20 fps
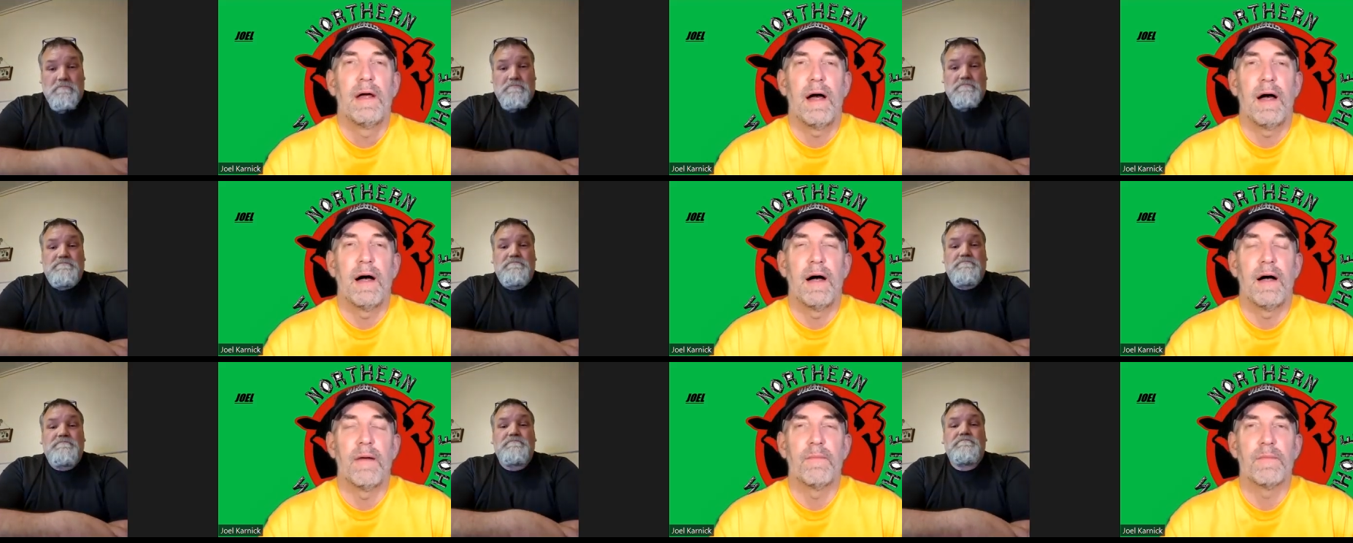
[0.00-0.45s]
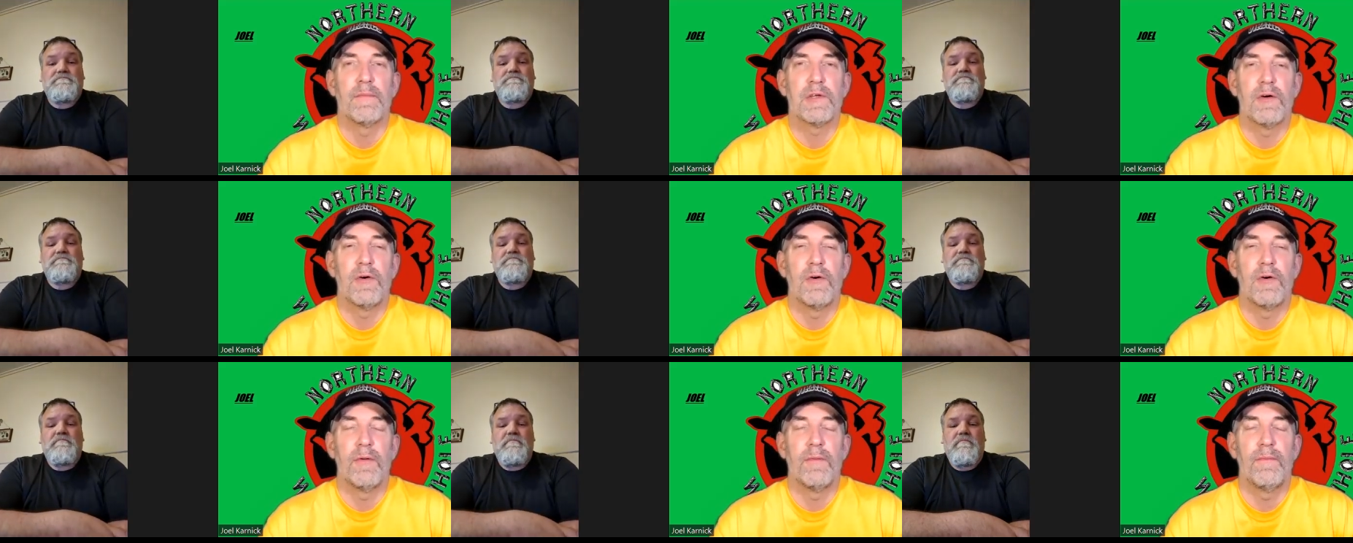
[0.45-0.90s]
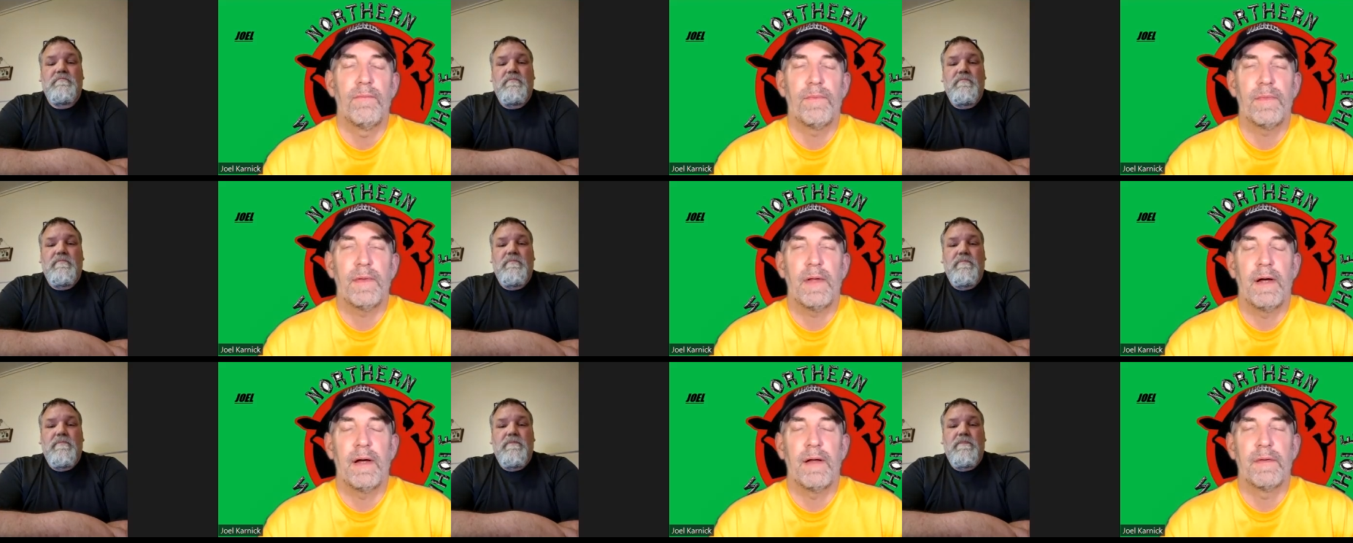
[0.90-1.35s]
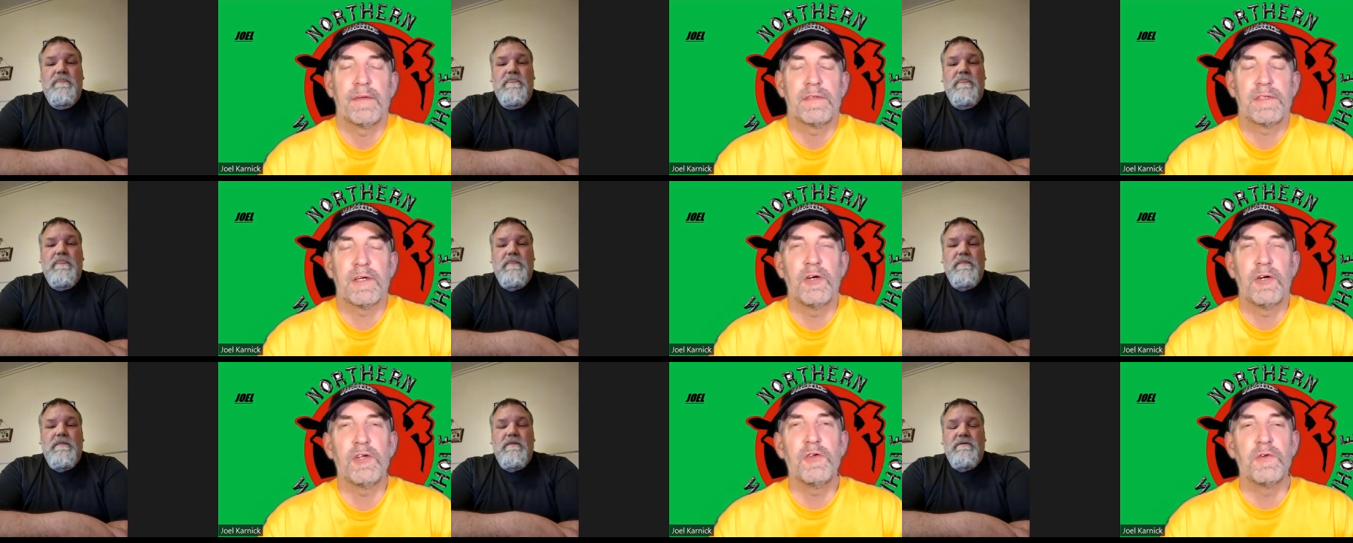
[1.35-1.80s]
Speaker 1: Um, so uh,
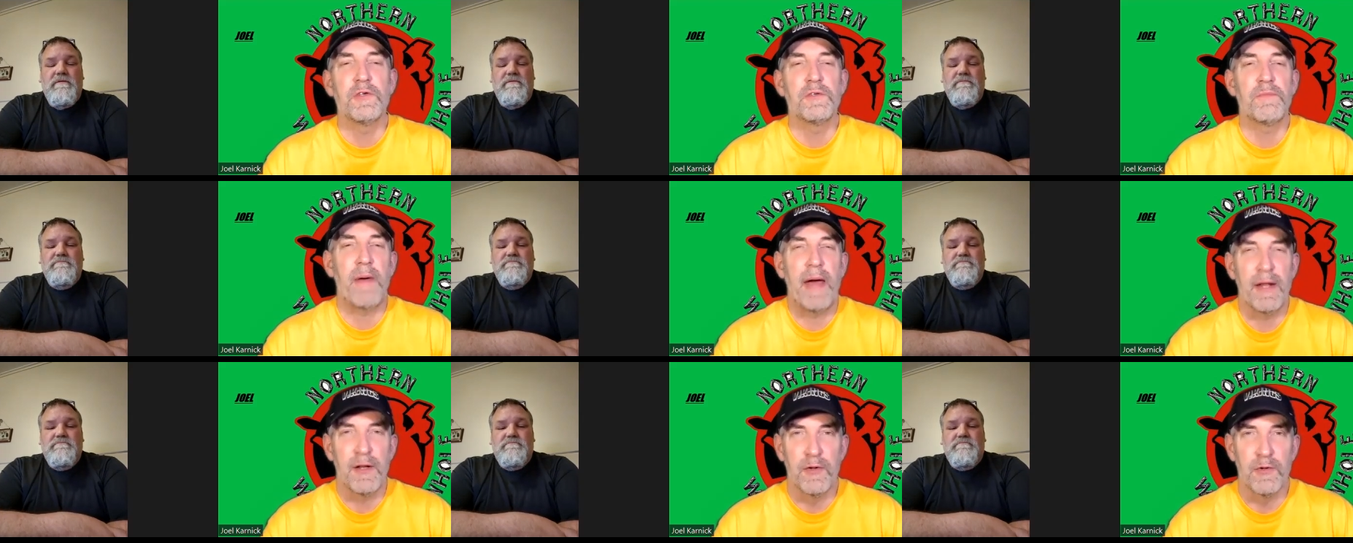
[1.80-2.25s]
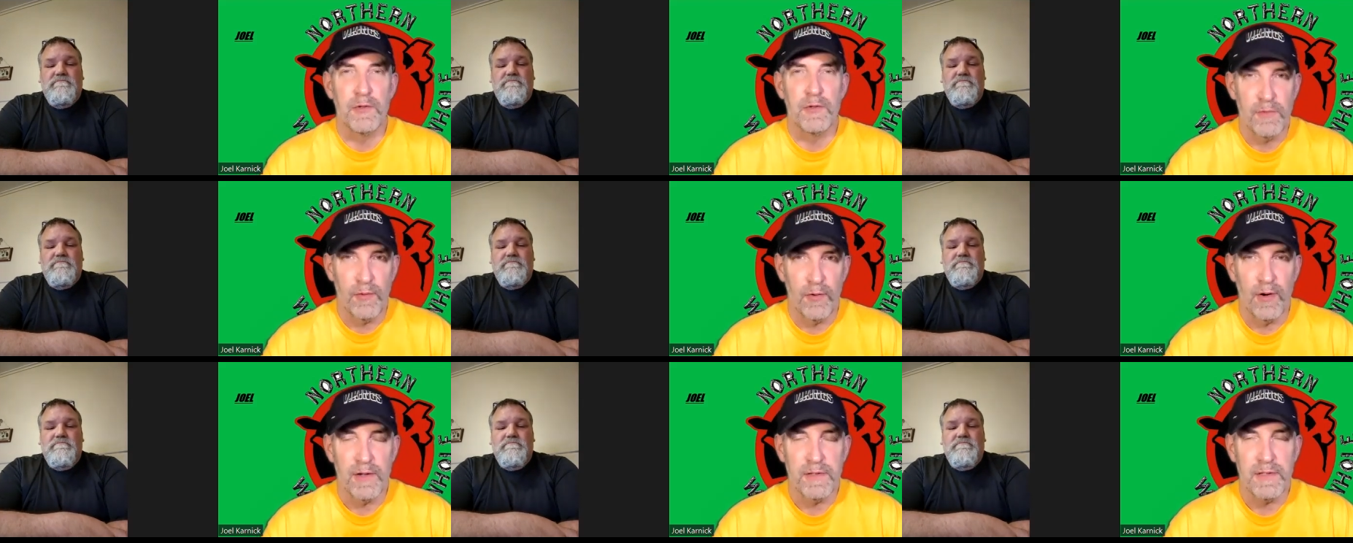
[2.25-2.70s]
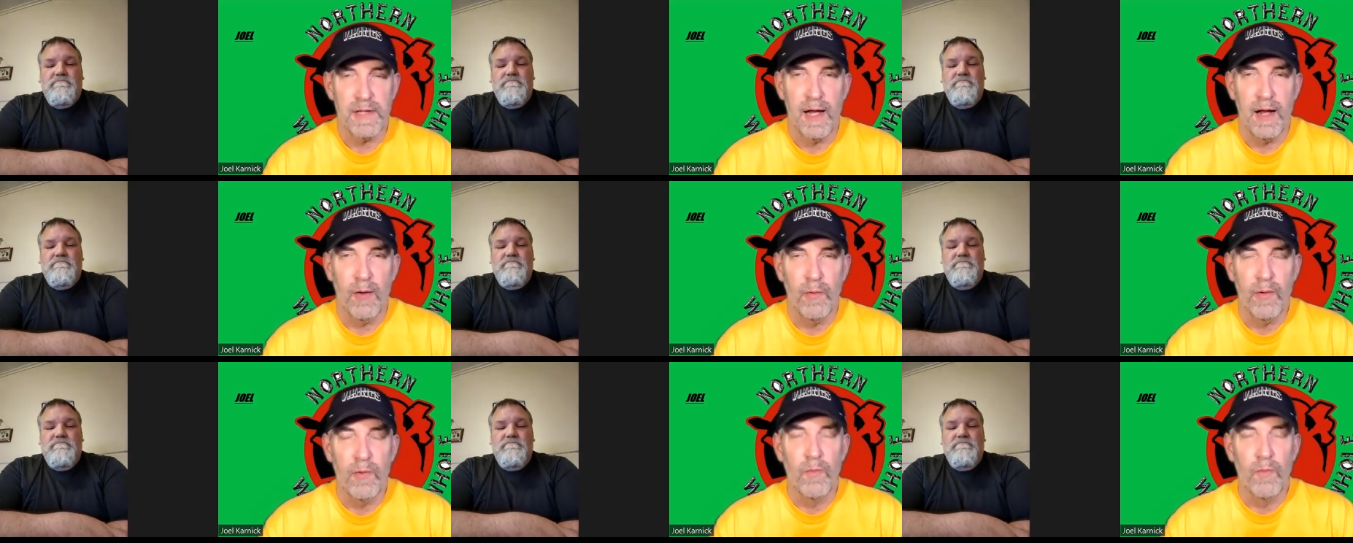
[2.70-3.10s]
it's a good news, bad news for us, Al.